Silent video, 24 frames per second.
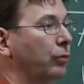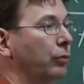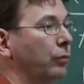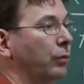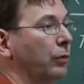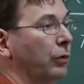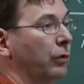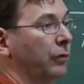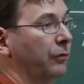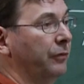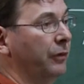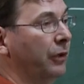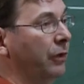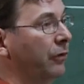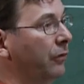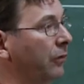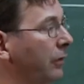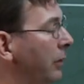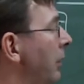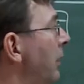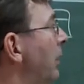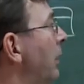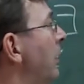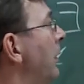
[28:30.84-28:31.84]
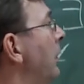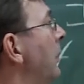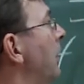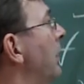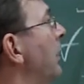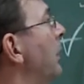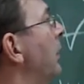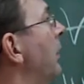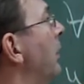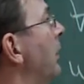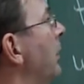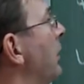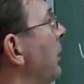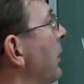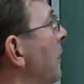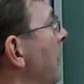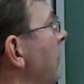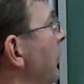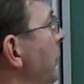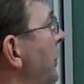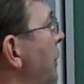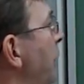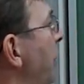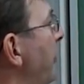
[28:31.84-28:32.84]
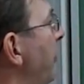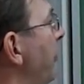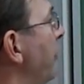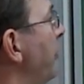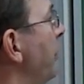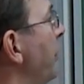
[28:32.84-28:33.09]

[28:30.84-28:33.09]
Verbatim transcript: to one of these, which is a